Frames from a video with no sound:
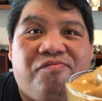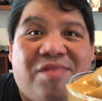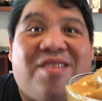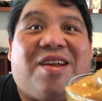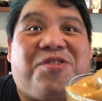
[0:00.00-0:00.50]

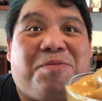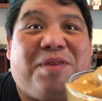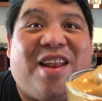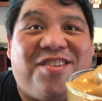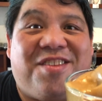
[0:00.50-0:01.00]
that's actually
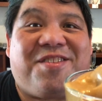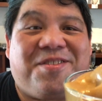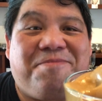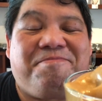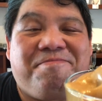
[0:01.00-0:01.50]
pleasant.
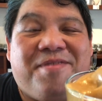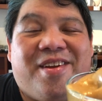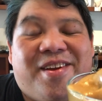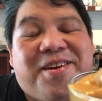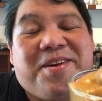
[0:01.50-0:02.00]

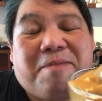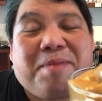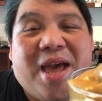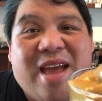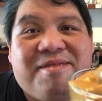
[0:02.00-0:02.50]
Not
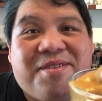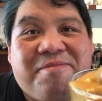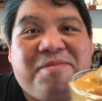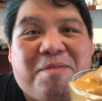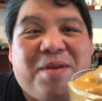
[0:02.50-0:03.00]
bad.
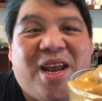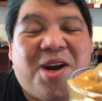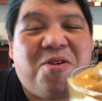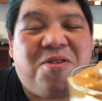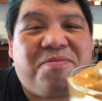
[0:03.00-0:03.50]
Not bad at
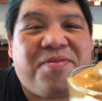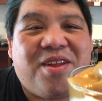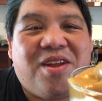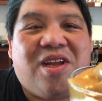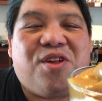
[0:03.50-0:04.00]
all.
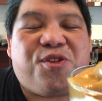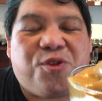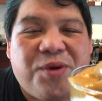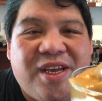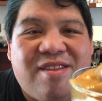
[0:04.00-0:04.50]

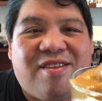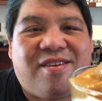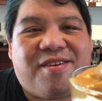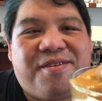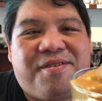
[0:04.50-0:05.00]
Sweet,
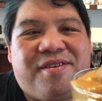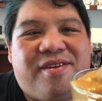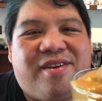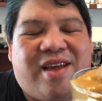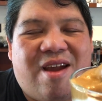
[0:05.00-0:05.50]

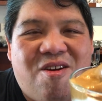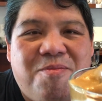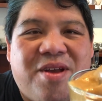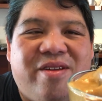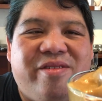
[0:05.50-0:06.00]

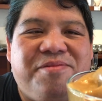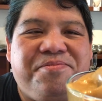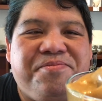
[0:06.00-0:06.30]
caramel.